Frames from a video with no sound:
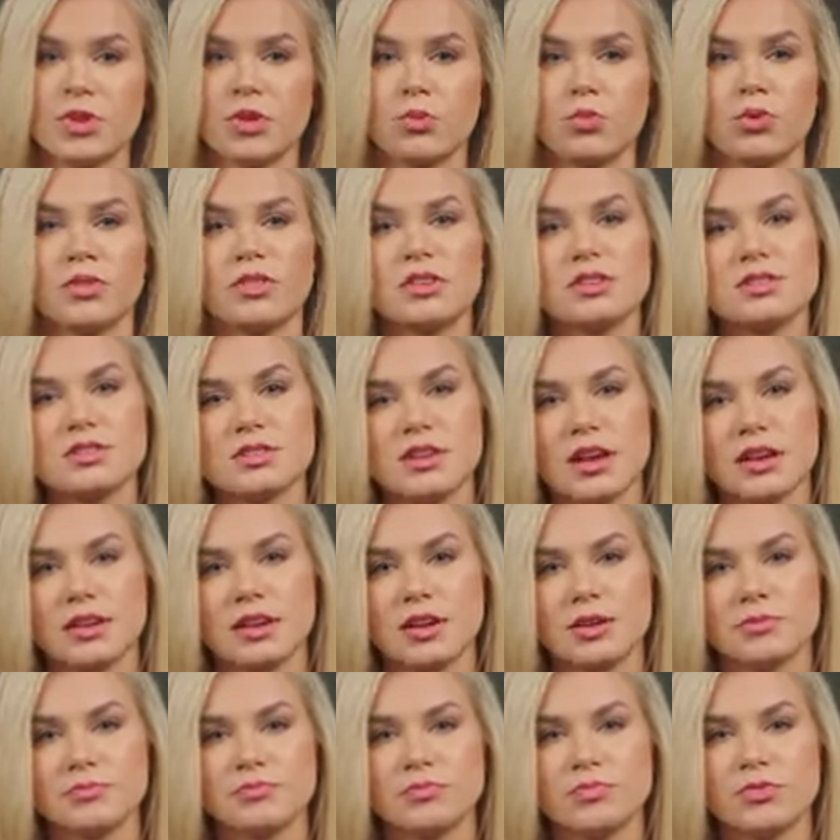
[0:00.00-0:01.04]
With this
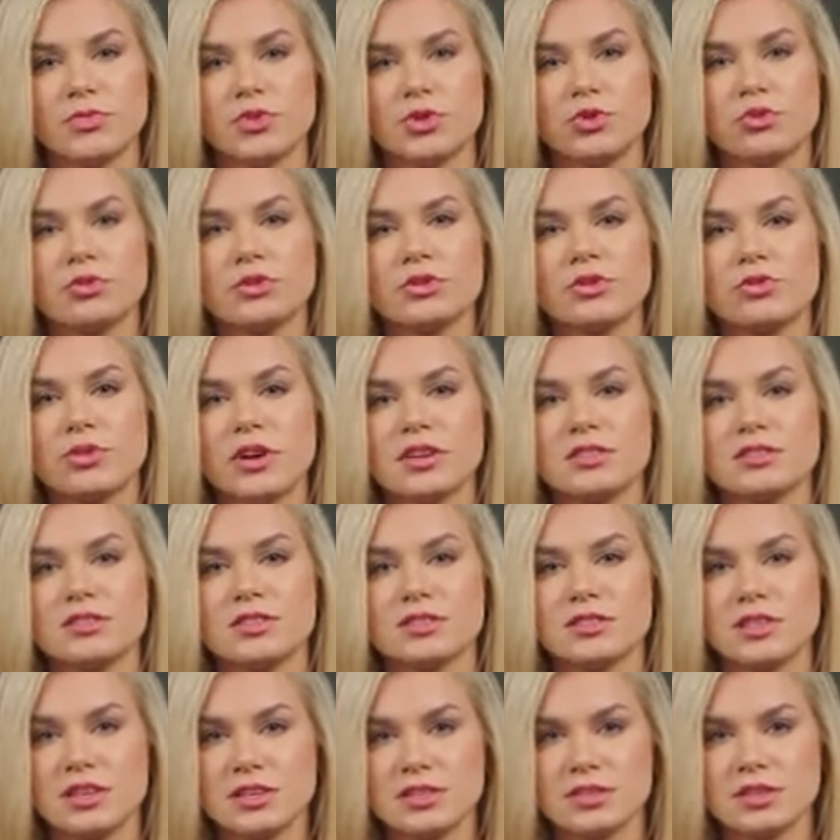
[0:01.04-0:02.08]
data, you can create
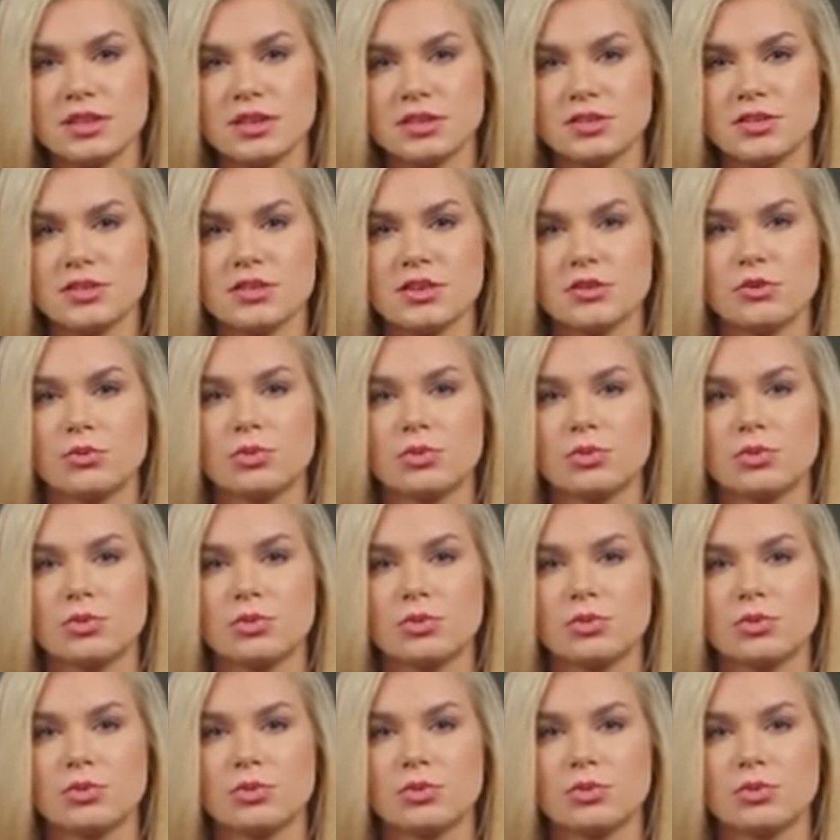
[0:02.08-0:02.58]
statistics